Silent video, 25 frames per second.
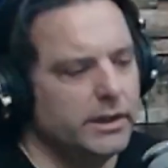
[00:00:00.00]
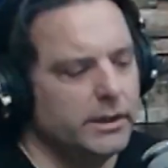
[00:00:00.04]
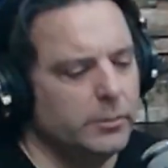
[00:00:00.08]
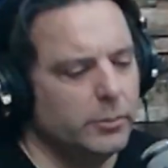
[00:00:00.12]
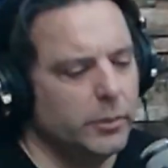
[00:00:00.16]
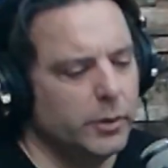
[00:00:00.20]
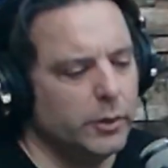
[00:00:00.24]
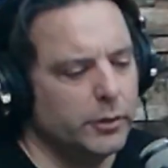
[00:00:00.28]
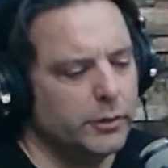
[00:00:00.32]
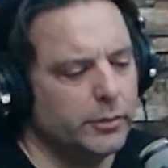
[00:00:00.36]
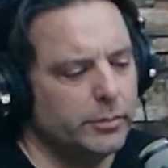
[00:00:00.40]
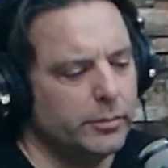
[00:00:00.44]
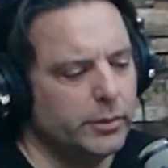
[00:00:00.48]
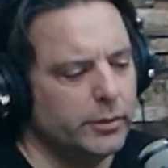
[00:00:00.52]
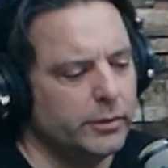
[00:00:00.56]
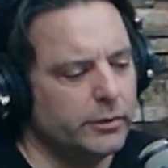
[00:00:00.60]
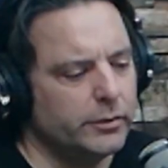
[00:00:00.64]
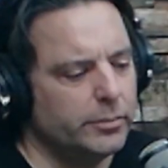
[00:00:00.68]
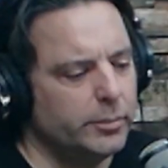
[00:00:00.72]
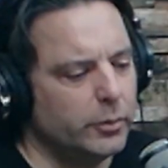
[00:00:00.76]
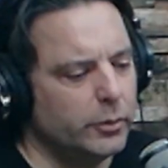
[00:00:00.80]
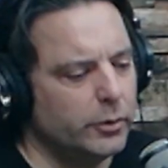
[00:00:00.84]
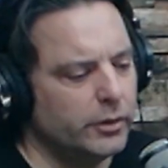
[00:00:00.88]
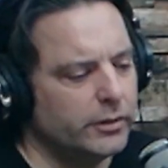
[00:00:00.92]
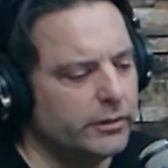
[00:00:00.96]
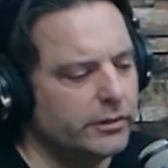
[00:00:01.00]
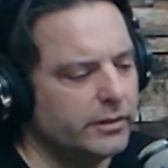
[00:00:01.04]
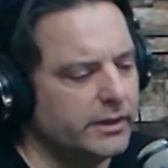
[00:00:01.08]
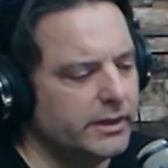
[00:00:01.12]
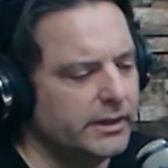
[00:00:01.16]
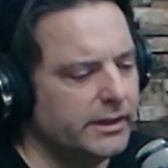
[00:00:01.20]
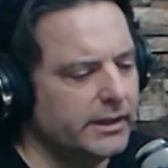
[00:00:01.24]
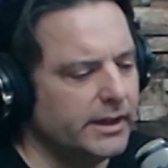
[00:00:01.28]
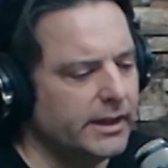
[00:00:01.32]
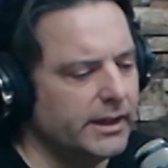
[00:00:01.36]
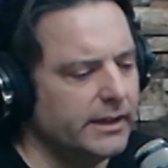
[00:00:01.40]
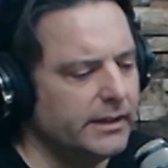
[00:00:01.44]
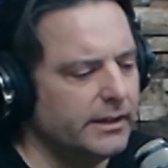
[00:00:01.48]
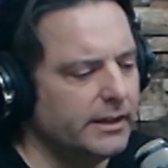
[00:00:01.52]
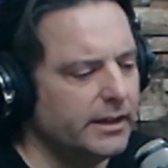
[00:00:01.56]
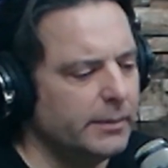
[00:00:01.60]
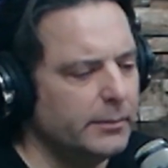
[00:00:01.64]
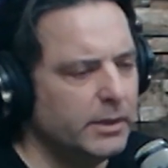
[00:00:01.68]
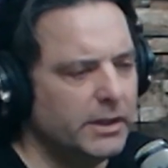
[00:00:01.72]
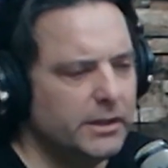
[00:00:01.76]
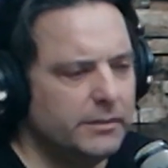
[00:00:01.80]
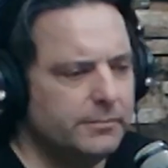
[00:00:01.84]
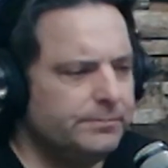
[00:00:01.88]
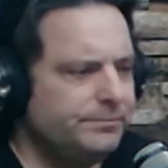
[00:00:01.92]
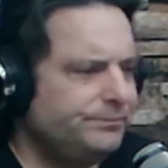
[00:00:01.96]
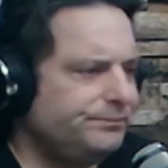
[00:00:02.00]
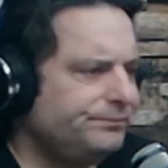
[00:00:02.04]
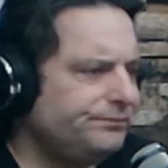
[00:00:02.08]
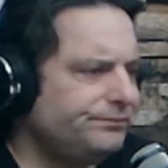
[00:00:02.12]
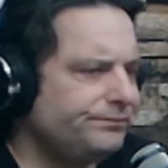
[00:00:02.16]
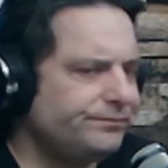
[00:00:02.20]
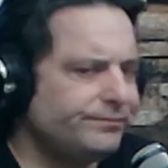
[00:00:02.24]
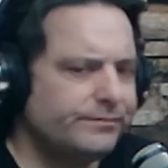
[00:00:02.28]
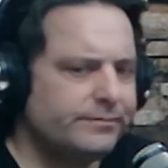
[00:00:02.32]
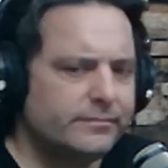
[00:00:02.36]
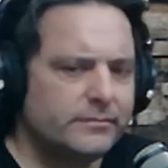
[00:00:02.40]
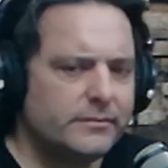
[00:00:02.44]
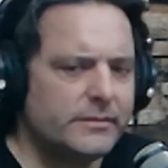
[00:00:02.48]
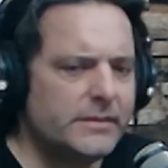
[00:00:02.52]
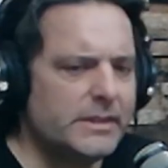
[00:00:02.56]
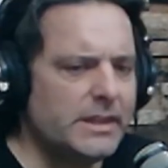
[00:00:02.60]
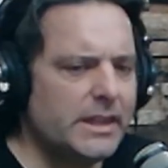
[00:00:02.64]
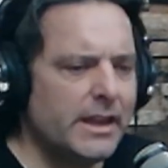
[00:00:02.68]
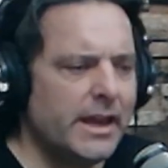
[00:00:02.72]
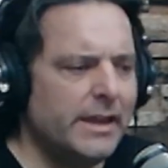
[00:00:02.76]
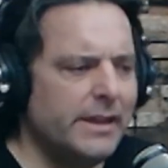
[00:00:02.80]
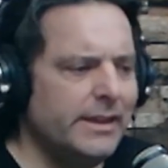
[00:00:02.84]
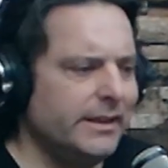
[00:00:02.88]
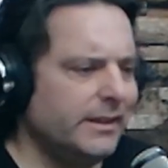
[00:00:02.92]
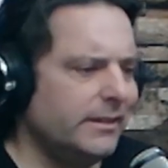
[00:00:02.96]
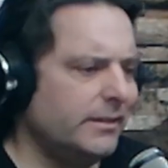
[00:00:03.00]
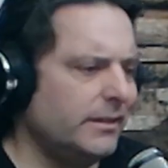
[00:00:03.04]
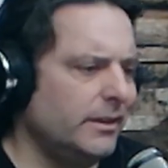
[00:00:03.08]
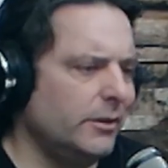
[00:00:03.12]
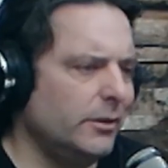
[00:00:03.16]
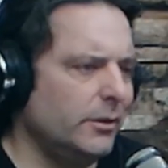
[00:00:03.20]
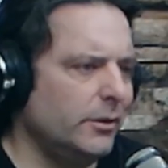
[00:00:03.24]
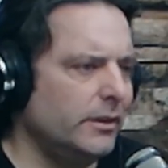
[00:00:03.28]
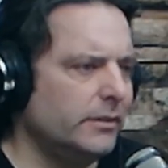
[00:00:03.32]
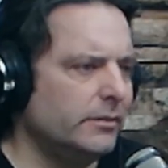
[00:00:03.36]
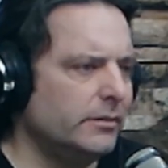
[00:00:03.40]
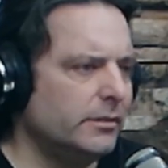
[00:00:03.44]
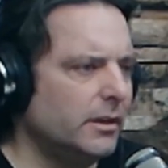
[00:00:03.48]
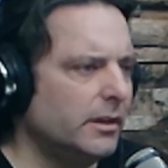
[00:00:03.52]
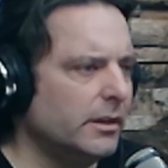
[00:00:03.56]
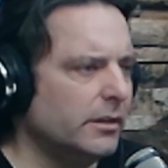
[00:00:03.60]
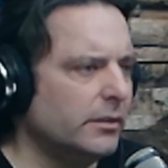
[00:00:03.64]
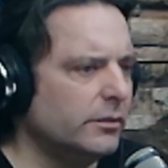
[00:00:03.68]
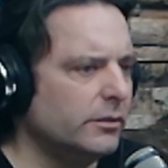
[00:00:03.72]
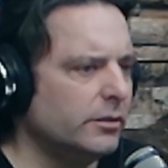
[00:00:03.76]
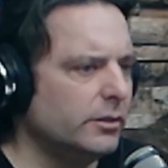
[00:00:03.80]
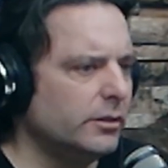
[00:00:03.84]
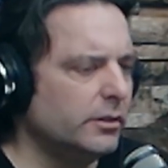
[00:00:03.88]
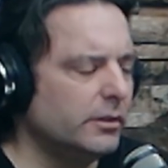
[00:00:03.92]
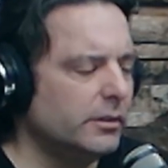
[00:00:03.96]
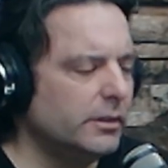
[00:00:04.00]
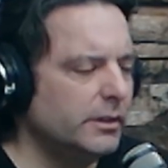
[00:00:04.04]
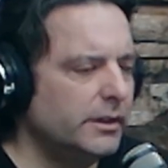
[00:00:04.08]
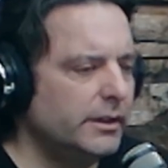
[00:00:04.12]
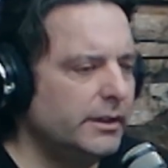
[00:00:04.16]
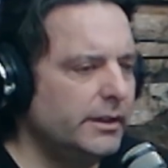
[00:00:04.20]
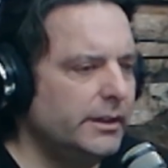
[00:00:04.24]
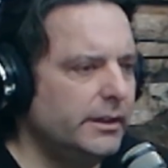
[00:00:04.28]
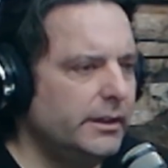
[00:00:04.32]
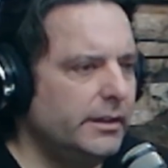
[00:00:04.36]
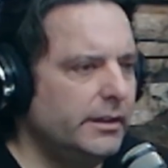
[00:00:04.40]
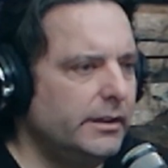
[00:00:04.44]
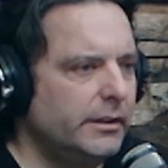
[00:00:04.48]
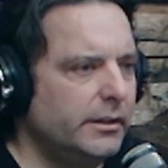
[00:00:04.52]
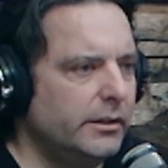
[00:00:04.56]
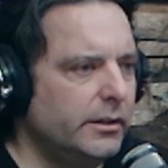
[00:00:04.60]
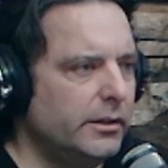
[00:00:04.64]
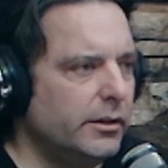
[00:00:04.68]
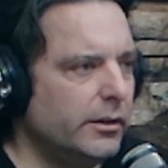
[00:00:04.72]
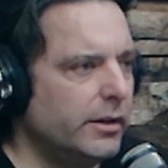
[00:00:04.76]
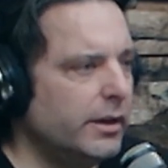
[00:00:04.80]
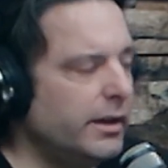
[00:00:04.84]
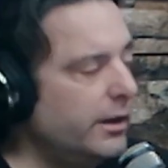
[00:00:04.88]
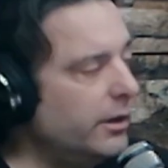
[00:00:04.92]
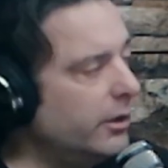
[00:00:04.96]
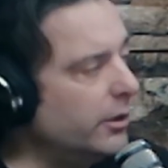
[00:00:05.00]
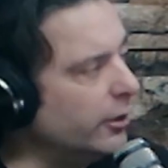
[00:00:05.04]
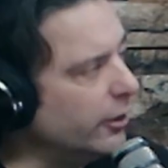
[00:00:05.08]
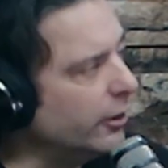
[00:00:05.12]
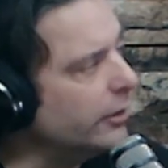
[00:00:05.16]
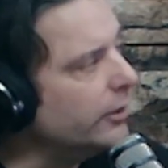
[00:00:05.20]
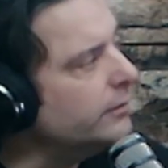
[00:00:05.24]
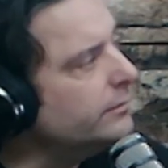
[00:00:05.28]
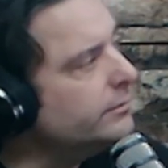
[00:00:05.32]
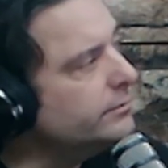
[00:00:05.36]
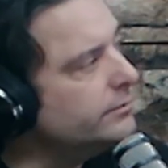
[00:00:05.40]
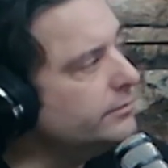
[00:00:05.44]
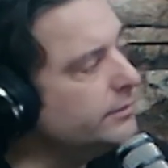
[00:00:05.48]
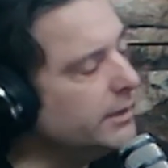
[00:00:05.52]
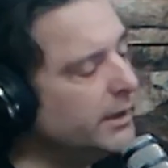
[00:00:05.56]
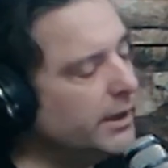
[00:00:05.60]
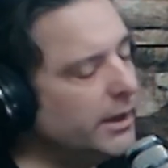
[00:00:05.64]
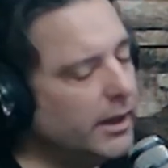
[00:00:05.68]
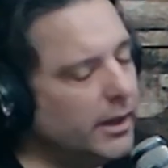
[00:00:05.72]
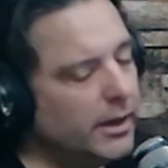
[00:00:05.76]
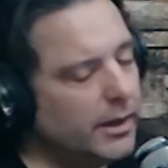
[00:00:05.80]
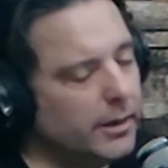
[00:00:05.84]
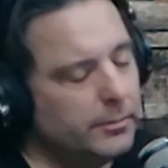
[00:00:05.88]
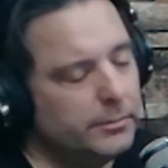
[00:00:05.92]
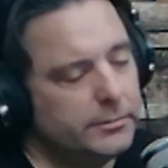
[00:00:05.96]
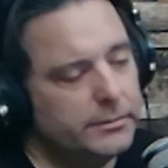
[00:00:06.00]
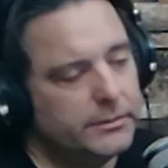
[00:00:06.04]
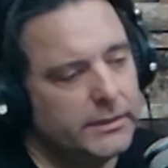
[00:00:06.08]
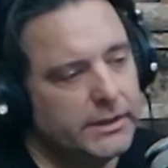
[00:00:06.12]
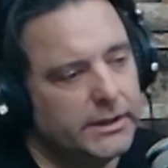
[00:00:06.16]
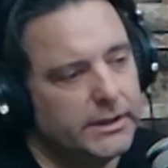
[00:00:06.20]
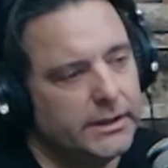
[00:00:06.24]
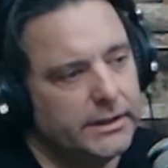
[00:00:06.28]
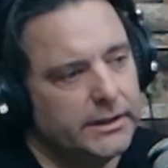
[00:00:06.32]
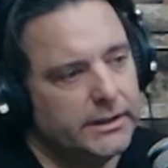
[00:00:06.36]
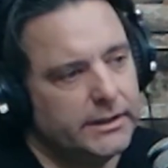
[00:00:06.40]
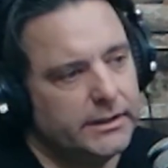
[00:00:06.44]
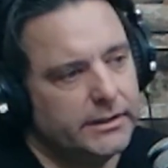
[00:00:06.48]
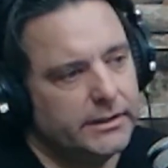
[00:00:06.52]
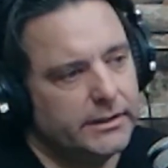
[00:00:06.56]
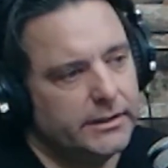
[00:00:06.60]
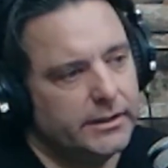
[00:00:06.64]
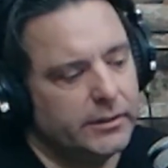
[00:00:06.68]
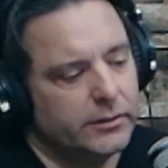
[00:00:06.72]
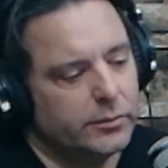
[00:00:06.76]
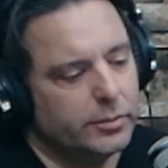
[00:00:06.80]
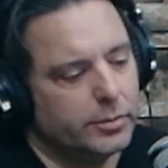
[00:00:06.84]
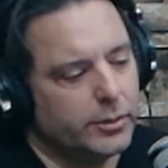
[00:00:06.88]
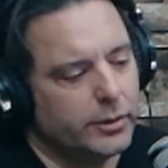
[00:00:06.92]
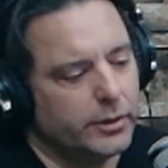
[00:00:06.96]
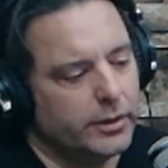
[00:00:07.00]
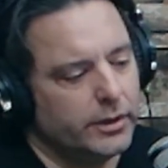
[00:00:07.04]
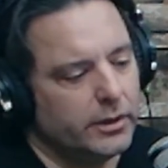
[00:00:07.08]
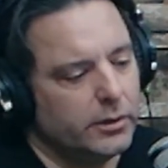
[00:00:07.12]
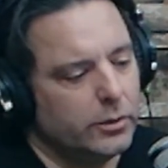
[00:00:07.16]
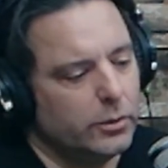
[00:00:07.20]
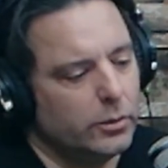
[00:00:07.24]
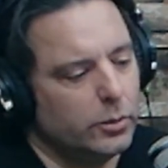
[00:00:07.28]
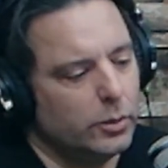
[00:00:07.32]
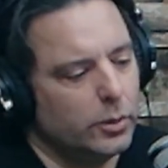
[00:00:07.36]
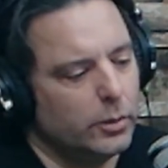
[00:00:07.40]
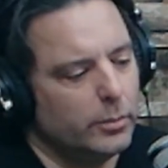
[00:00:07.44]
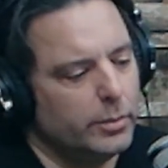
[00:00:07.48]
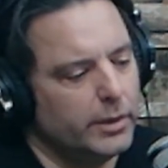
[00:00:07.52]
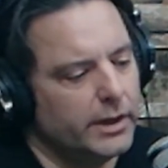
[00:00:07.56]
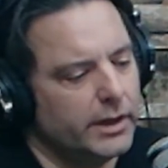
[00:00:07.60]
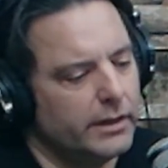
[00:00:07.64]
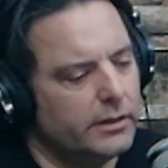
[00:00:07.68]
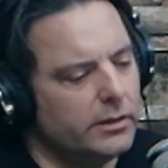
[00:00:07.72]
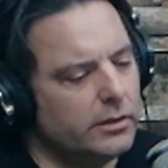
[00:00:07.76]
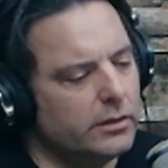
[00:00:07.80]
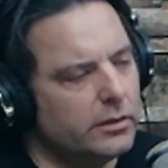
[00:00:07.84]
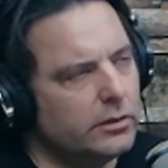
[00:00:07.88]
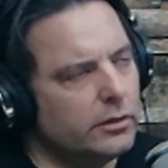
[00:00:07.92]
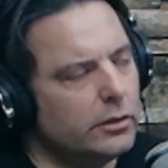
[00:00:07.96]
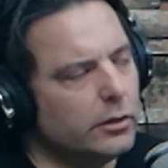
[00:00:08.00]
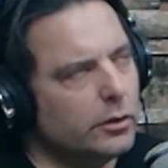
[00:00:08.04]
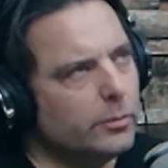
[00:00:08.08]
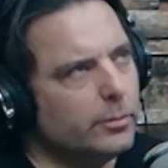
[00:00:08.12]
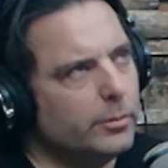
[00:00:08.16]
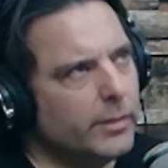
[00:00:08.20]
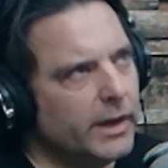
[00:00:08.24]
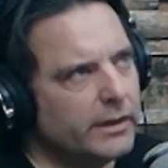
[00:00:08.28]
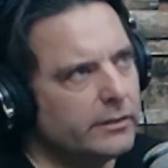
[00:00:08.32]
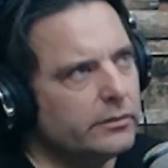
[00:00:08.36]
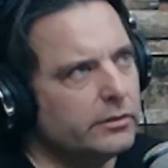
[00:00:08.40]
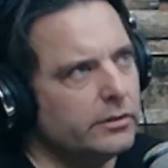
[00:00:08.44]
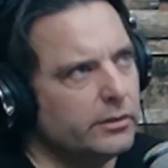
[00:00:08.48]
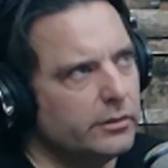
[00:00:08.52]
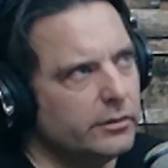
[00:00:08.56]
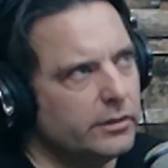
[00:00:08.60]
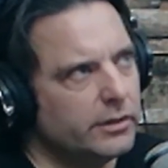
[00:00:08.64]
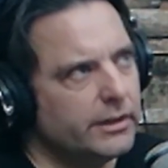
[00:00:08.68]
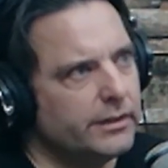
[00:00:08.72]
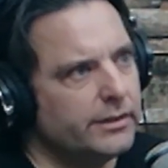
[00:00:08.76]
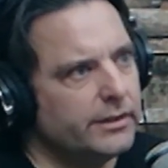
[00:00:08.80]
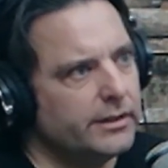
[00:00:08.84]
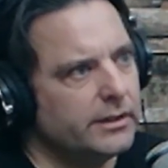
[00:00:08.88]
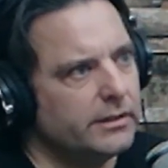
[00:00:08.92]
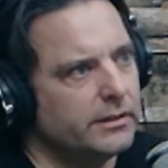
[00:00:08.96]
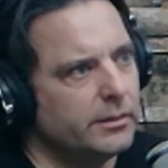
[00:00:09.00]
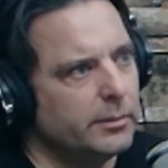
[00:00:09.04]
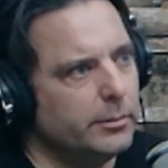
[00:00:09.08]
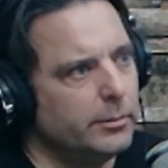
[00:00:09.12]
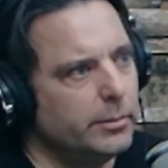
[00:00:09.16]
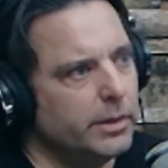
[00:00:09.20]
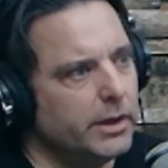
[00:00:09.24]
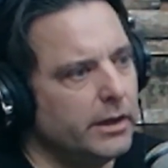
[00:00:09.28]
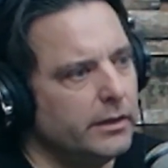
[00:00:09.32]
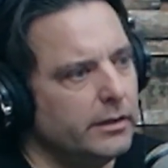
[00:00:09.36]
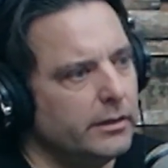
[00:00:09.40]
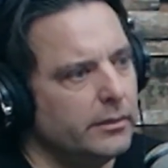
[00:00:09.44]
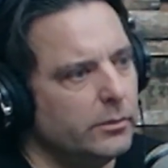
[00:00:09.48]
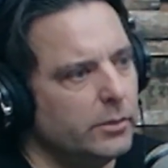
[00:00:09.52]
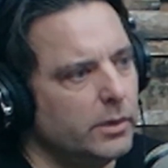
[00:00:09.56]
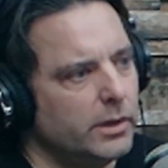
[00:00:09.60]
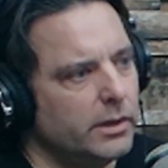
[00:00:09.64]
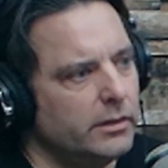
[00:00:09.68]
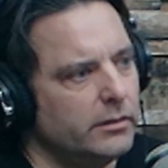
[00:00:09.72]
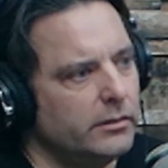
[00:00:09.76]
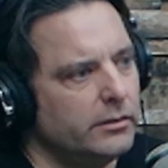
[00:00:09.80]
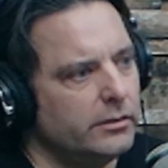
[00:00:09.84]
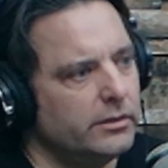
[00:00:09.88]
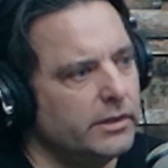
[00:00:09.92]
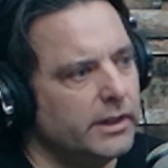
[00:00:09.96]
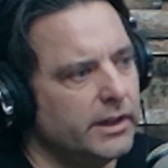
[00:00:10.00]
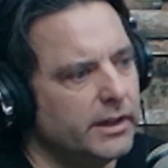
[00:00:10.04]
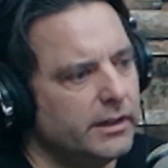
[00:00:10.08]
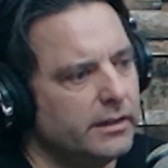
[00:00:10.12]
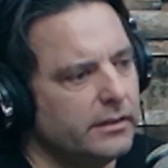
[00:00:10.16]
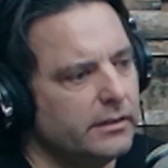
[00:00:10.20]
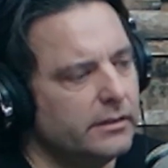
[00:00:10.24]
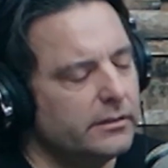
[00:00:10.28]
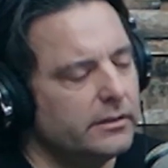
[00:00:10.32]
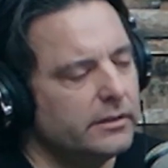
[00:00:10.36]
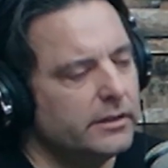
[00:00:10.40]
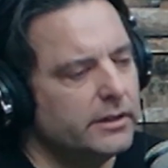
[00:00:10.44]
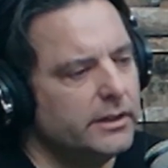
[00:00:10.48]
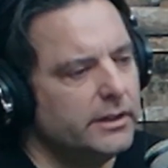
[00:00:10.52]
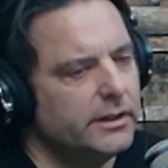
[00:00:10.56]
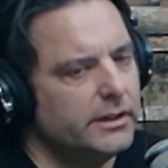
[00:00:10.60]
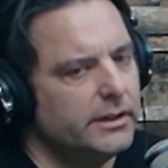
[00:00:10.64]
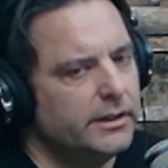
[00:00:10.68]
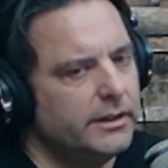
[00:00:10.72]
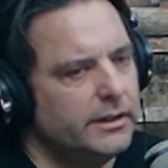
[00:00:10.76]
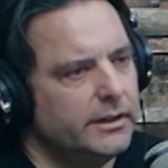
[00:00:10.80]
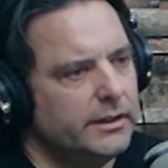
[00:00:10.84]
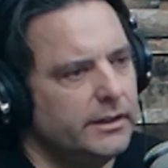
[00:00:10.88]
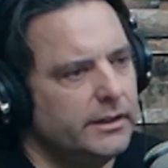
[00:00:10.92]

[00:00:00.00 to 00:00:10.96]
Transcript: played multiple sports in Edina. I mean, I think you know as long as you're you're here, um, it's pretty cool. But your message, I think, to button what you said is,